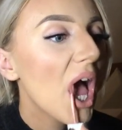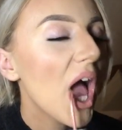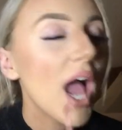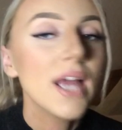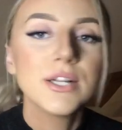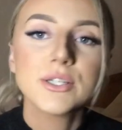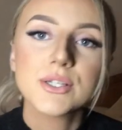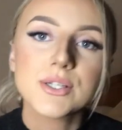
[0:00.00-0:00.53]

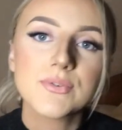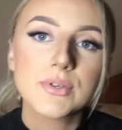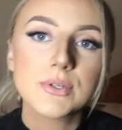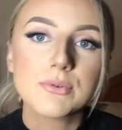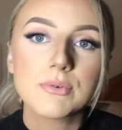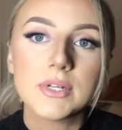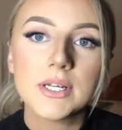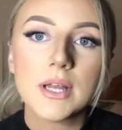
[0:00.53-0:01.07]
And it just feels
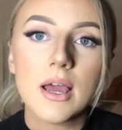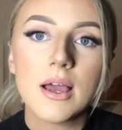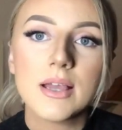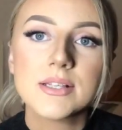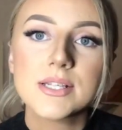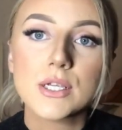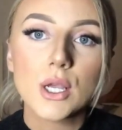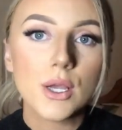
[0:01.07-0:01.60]
really
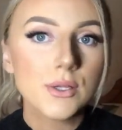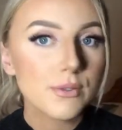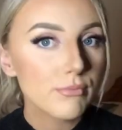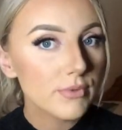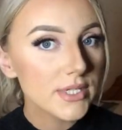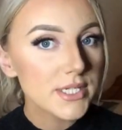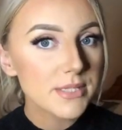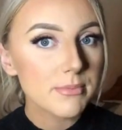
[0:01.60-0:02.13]
nice. It goes on
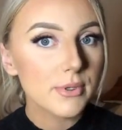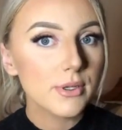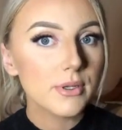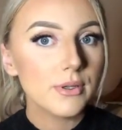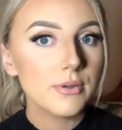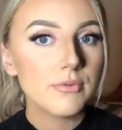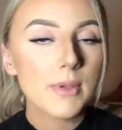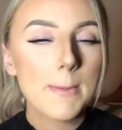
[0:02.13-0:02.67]
really
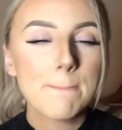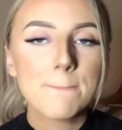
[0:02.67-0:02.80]
smooth,